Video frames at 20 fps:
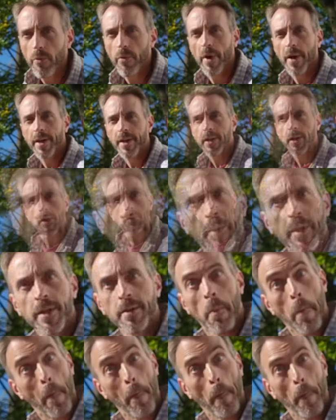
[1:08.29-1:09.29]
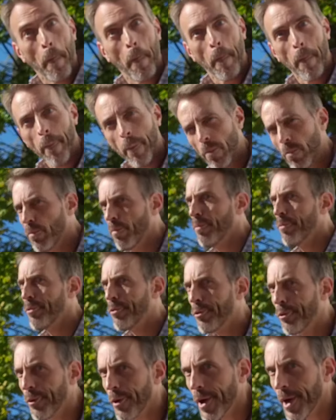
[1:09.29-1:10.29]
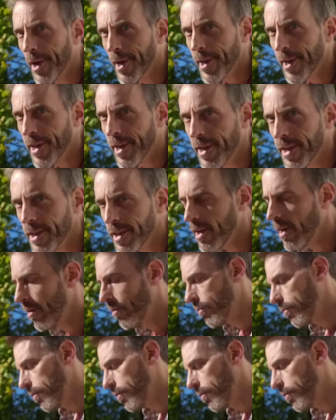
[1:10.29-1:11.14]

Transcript: right? I mean, right?